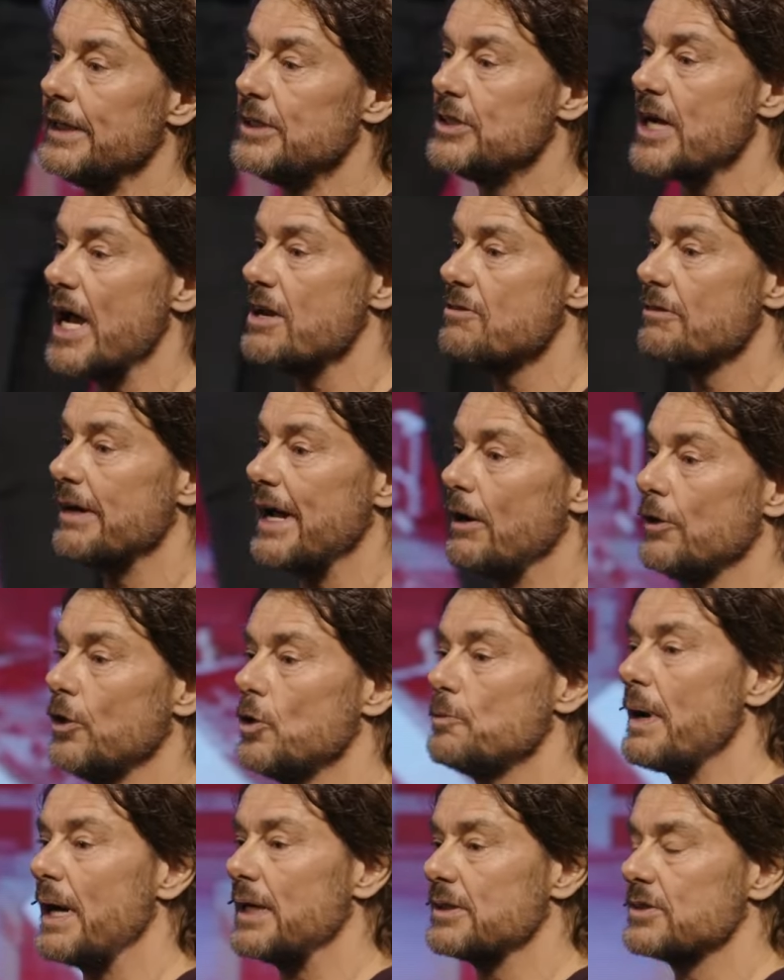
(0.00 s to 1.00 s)
In January, our
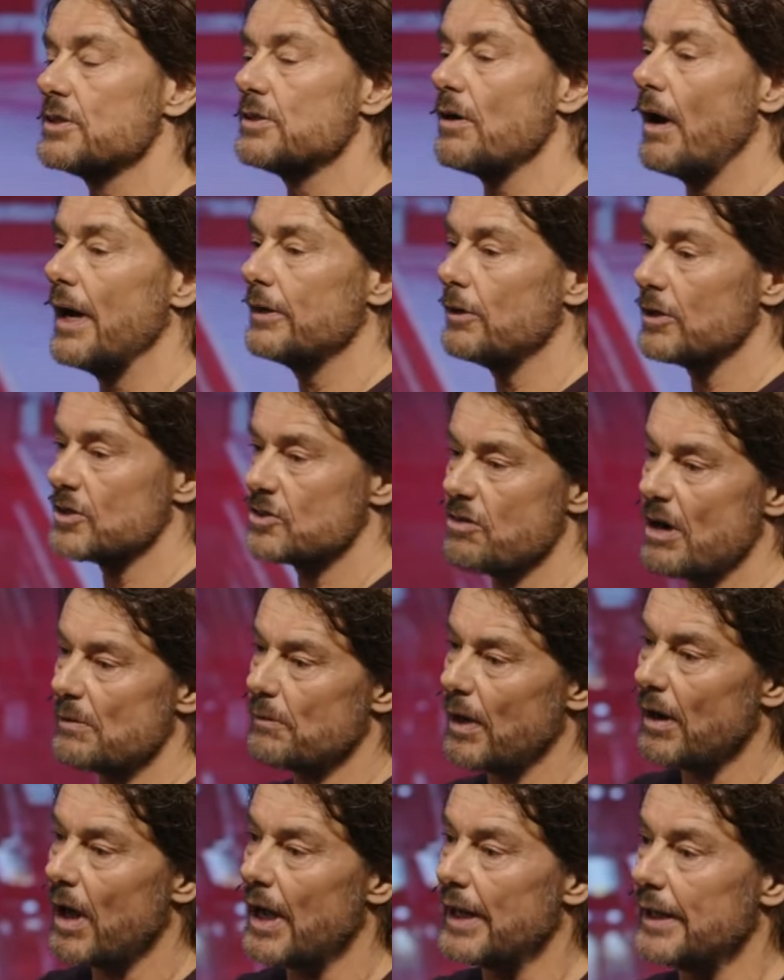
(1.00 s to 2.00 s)
youth pastor died, got
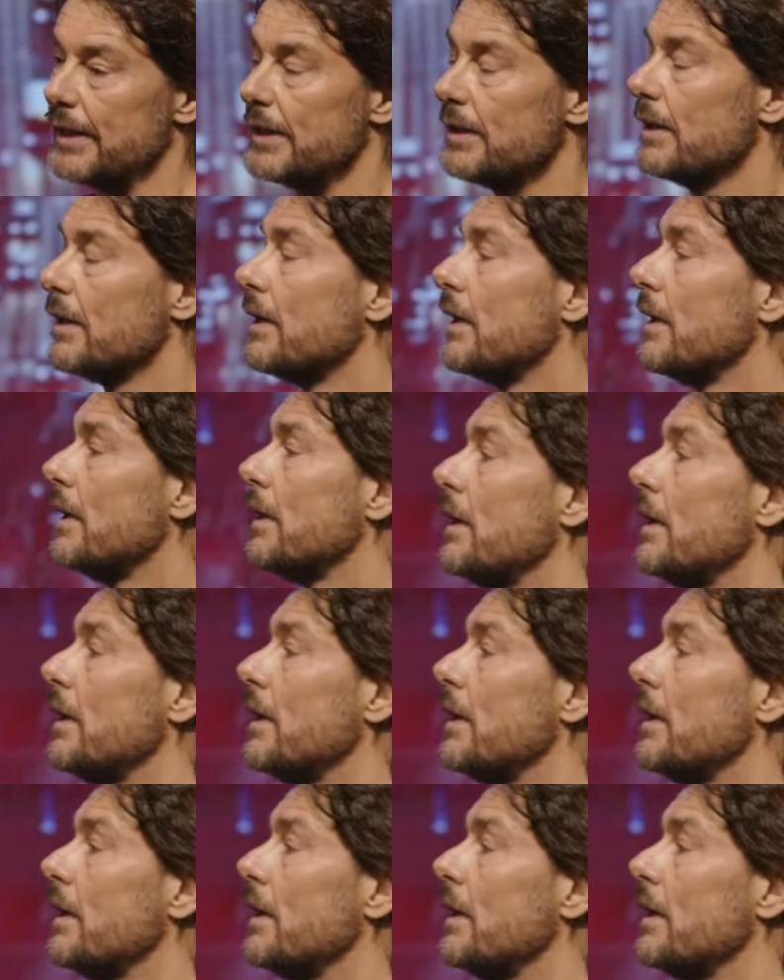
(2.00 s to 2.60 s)
struck by lightning.